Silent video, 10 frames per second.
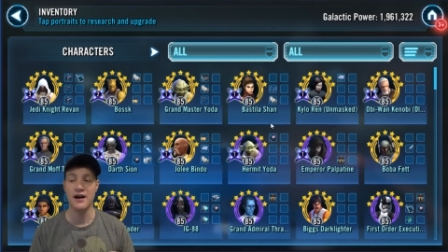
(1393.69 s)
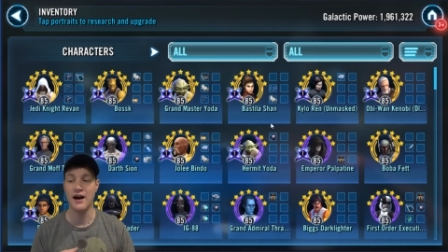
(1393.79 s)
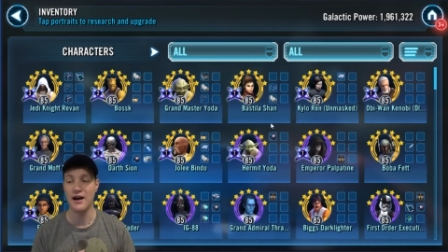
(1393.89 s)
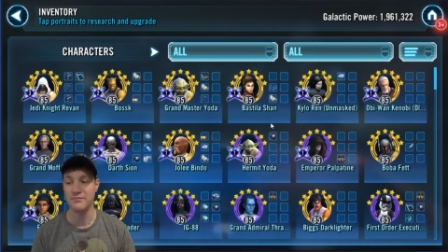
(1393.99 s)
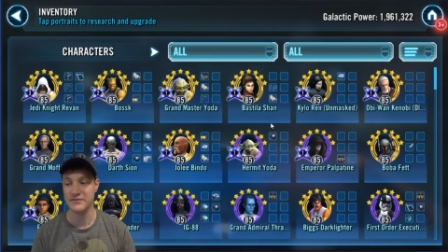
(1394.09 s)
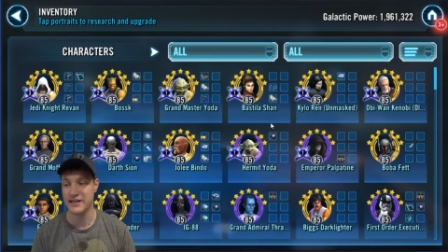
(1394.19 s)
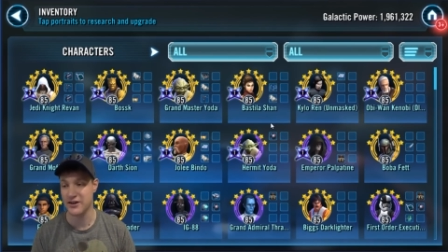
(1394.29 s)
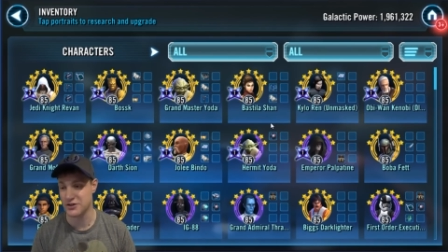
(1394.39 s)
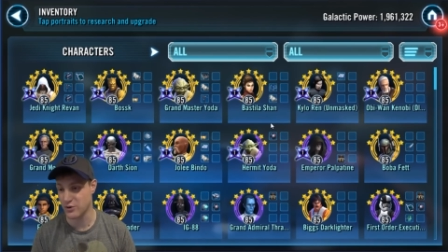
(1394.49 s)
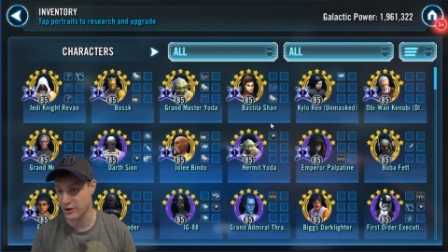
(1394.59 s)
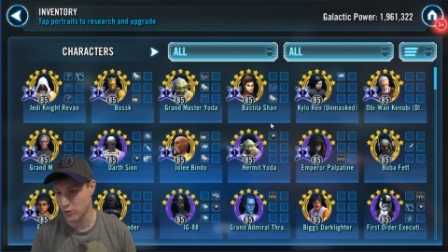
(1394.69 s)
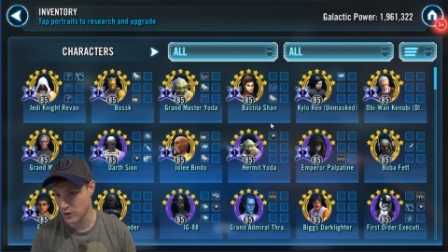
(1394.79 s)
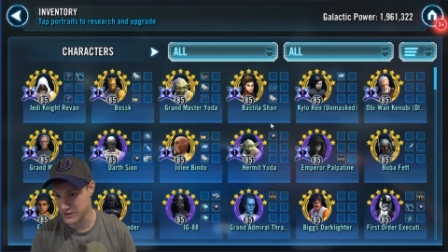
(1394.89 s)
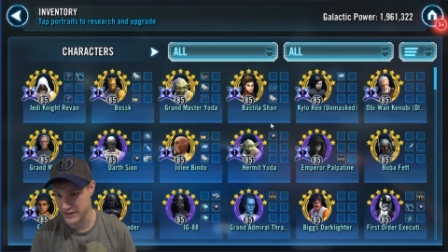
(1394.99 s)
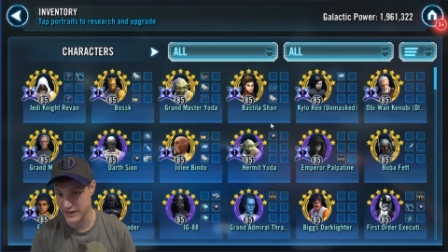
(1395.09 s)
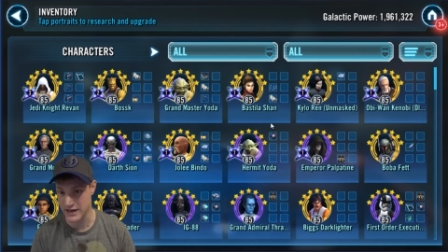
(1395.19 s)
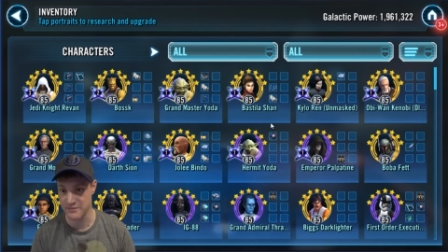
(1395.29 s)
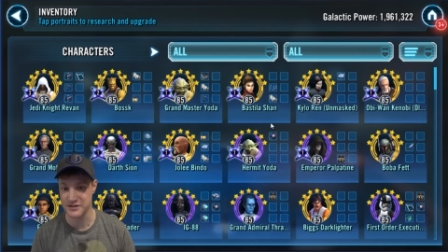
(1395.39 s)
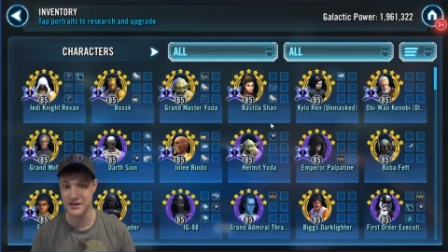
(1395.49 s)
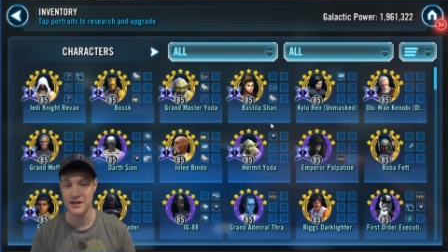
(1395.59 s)
um, Territory War
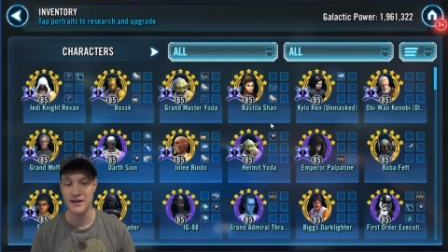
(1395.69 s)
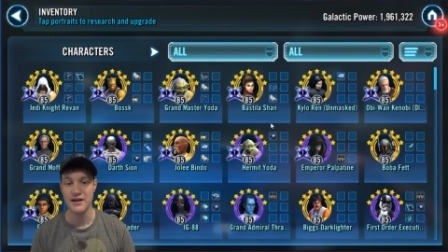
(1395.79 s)
teams,